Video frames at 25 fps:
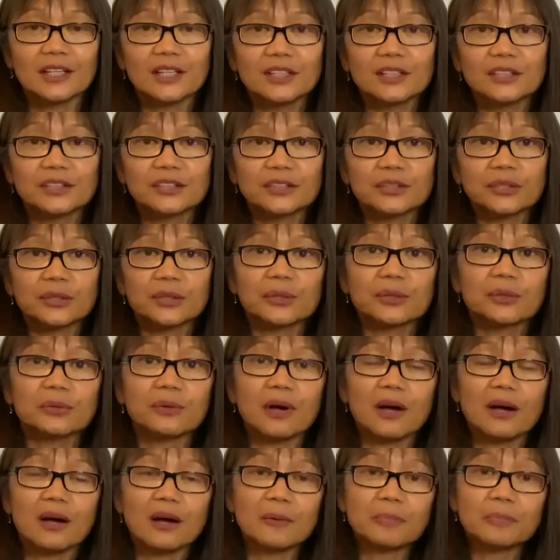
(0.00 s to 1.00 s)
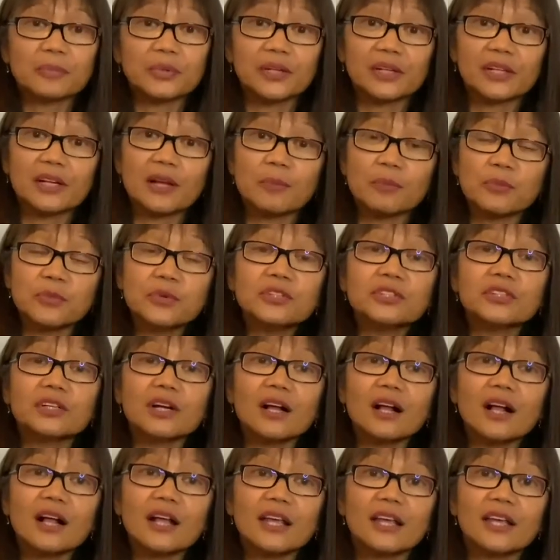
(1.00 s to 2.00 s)
So Pranam
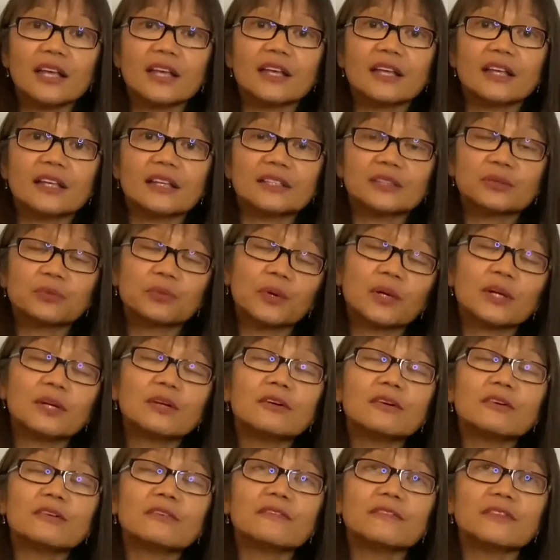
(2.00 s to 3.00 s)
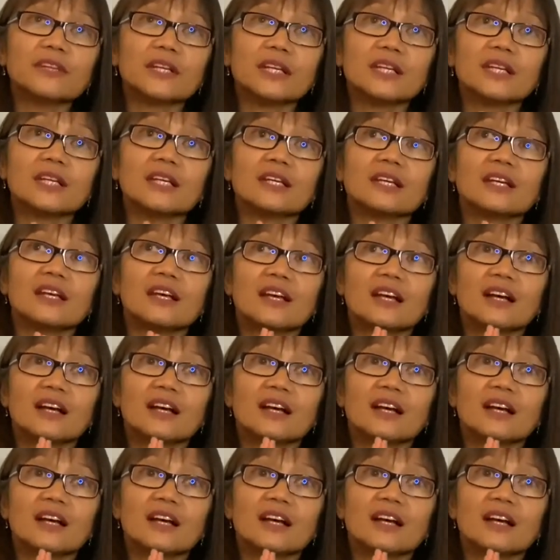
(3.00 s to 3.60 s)
Mudra is one of the